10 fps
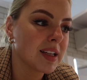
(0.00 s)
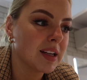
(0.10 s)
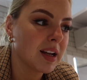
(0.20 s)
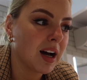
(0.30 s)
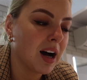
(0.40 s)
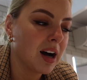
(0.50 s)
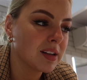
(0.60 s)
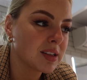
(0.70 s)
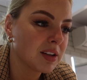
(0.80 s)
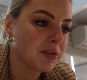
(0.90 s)
that
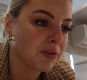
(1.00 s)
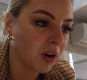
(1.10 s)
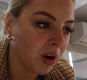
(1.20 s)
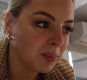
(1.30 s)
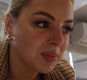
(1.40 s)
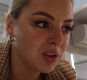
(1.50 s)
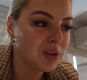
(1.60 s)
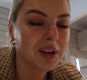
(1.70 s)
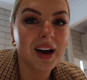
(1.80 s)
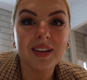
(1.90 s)
aren't from
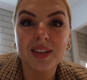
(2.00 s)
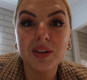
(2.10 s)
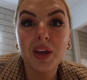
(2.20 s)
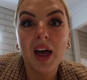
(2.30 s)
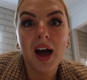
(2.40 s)
Newcastle,